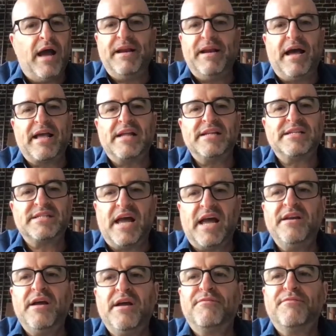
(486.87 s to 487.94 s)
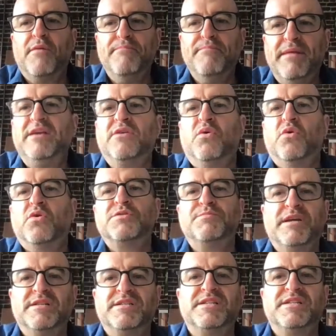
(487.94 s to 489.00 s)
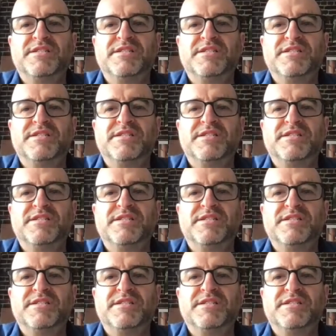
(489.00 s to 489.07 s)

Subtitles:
I mean, I got signed up for a mini course because